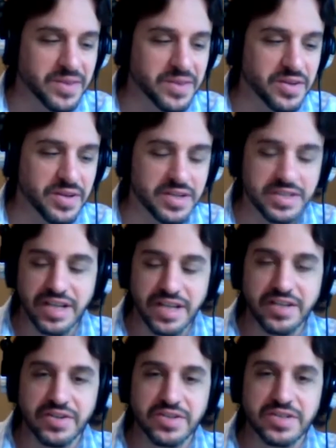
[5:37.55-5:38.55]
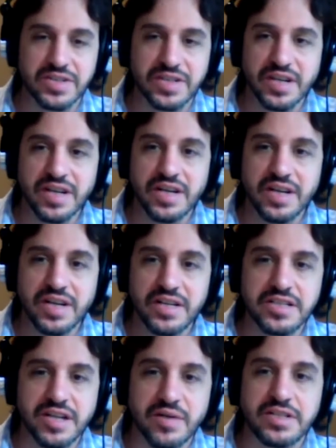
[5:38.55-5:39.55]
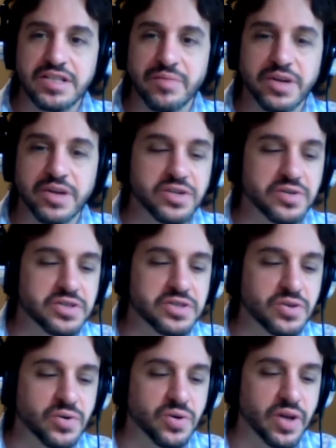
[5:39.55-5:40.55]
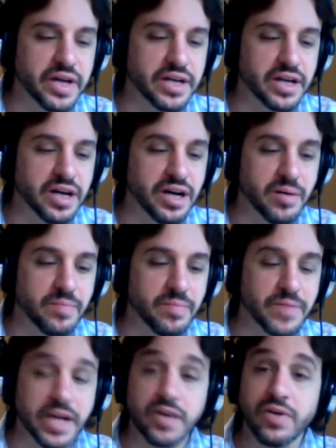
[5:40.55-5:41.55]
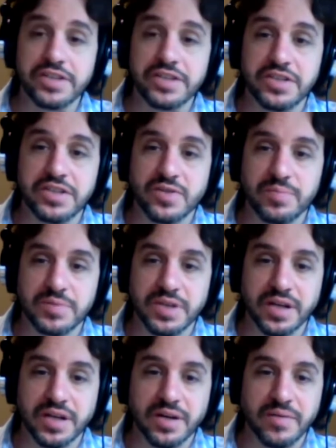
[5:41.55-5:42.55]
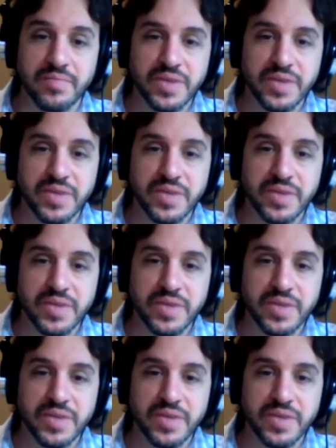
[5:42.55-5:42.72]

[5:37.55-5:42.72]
There, said there's some issues too, like cross-site scripting.